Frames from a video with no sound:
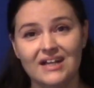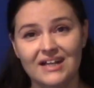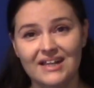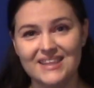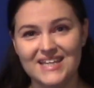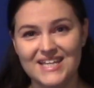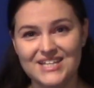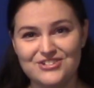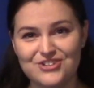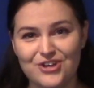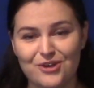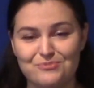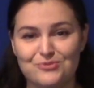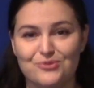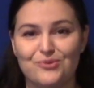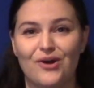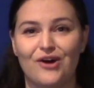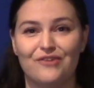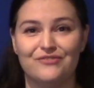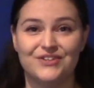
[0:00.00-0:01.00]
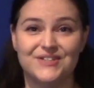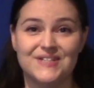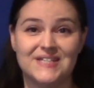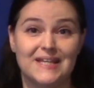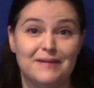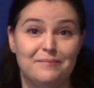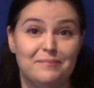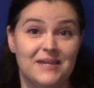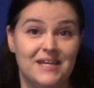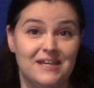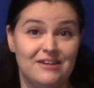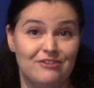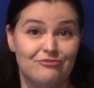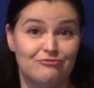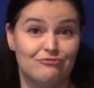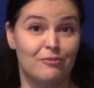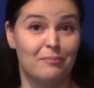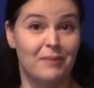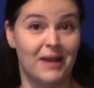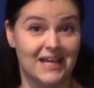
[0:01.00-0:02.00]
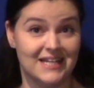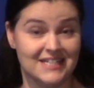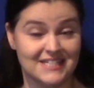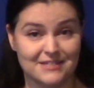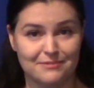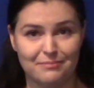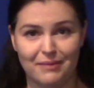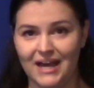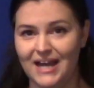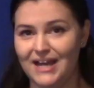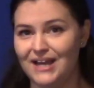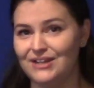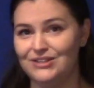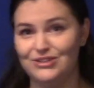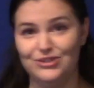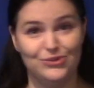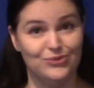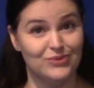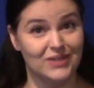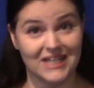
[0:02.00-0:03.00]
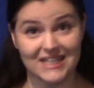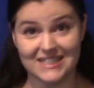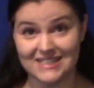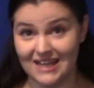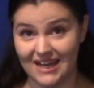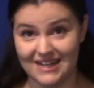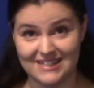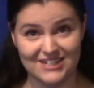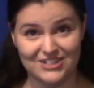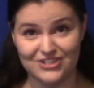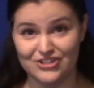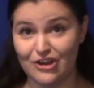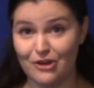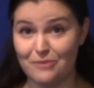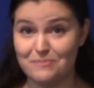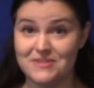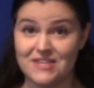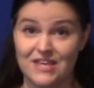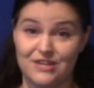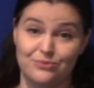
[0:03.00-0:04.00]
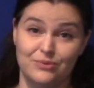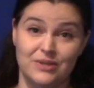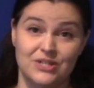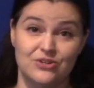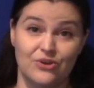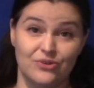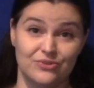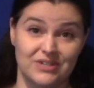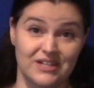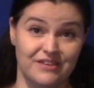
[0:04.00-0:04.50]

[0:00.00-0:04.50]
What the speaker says: These jobs will obviously be replaced by new and exciting jobs that we don't